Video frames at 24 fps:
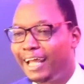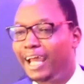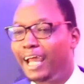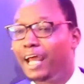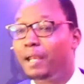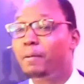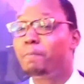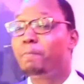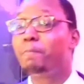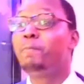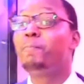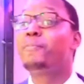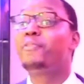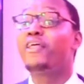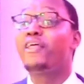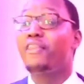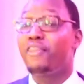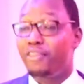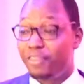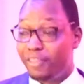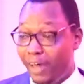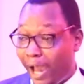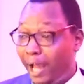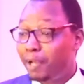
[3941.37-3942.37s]
And
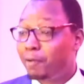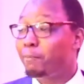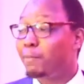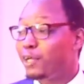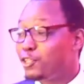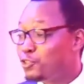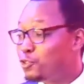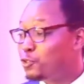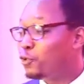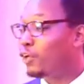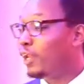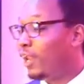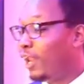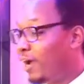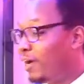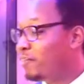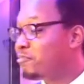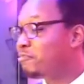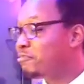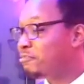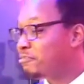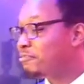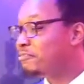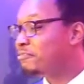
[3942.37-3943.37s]
that mature
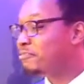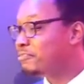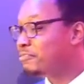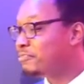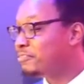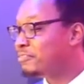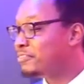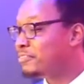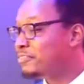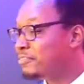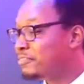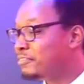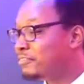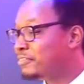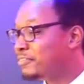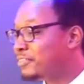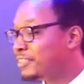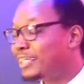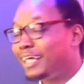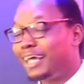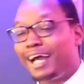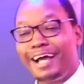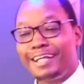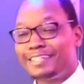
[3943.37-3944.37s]
love
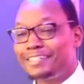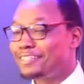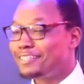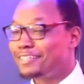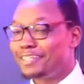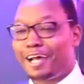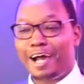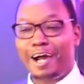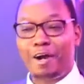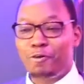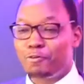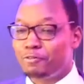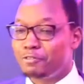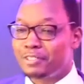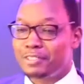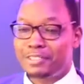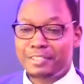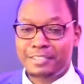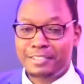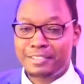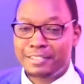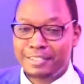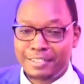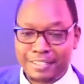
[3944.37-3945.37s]
casts
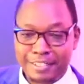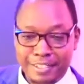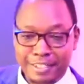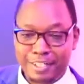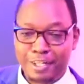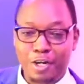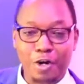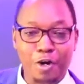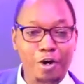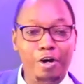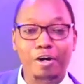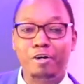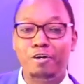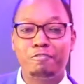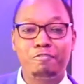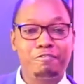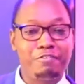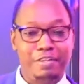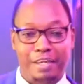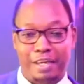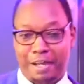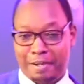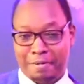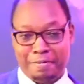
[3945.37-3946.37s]
out all
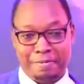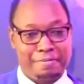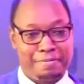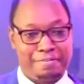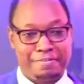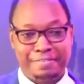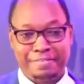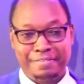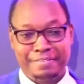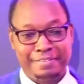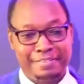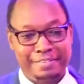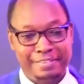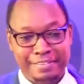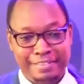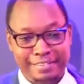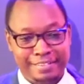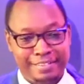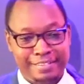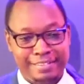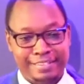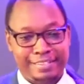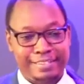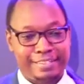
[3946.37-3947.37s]
fear.
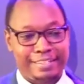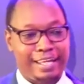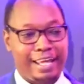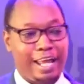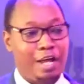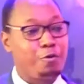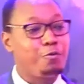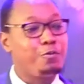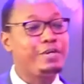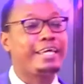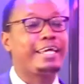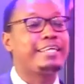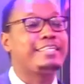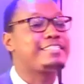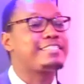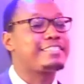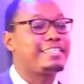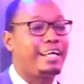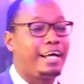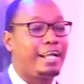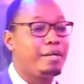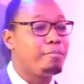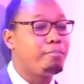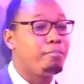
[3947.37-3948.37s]
And we can
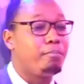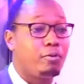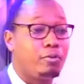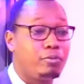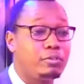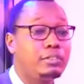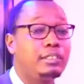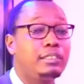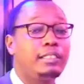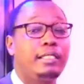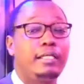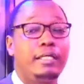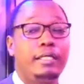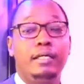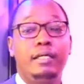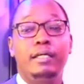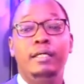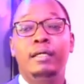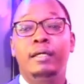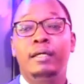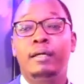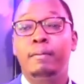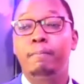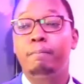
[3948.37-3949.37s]
stand
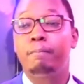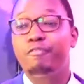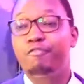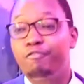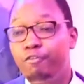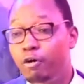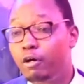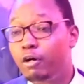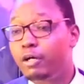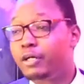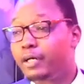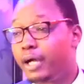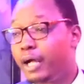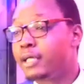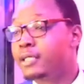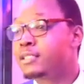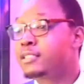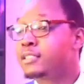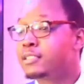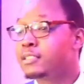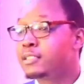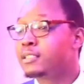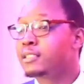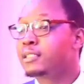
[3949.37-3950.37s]
boldly before
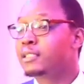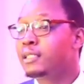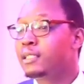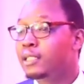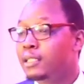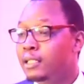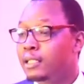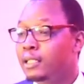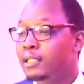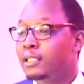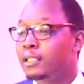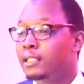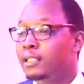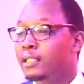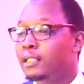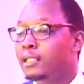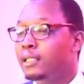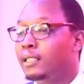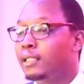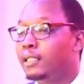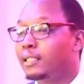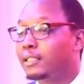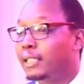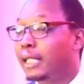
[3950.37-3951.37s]
Christ
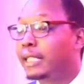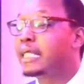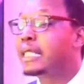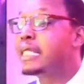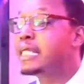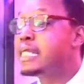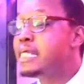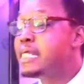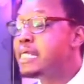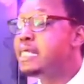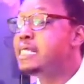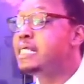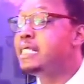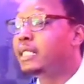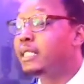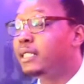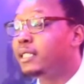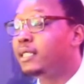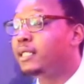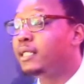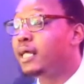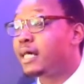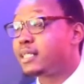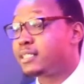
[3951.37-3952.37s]
that He
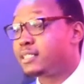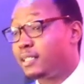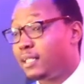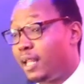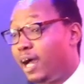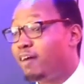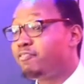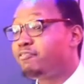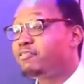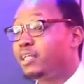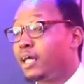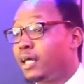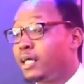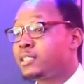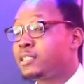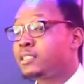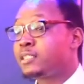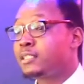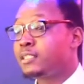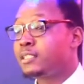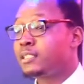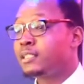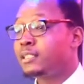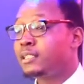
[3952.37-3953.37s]
indeed has loved
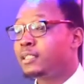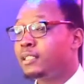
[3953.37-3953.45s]
us.